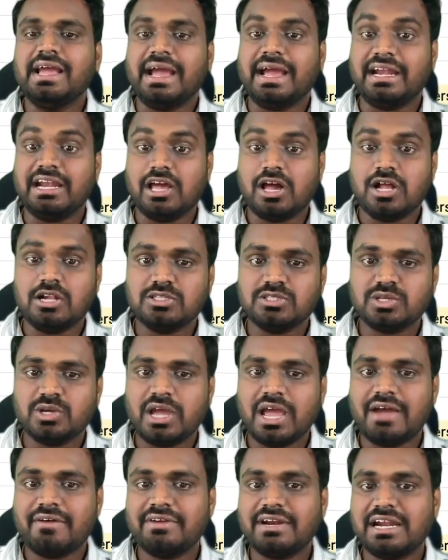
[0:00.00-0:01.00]
And I also
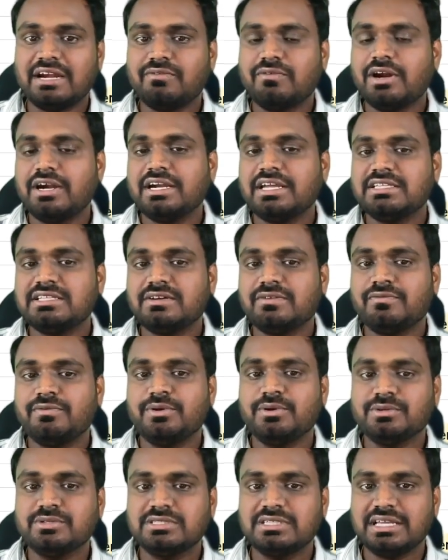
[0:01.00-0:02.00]
have an advantage of
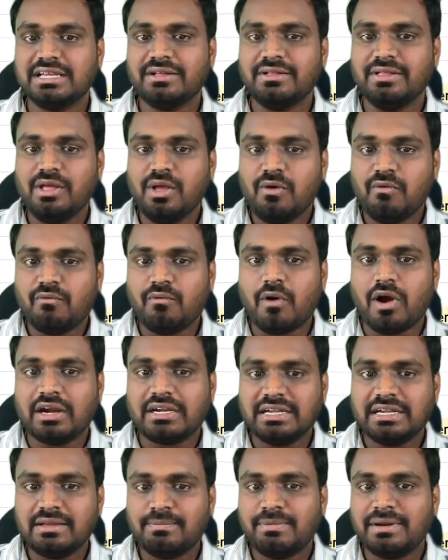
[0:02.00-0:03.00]
using
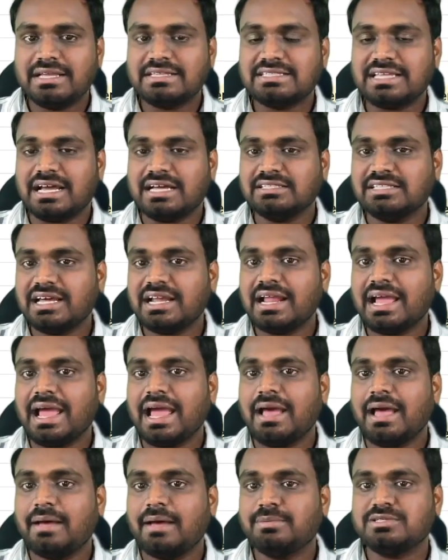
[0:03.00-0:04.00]
40 plus other
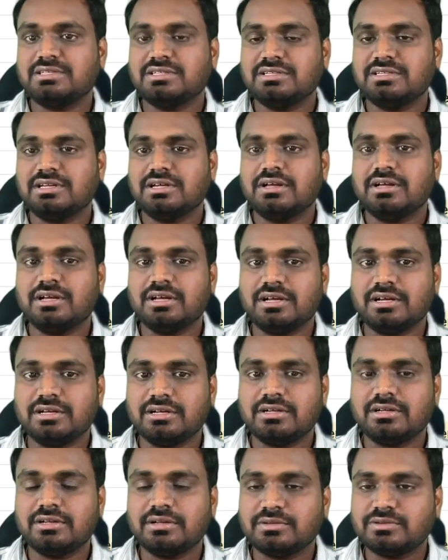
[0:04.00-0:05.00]
apps
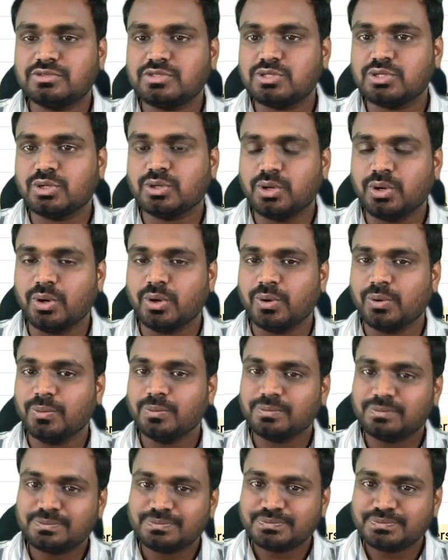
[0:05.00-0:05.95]
Zoho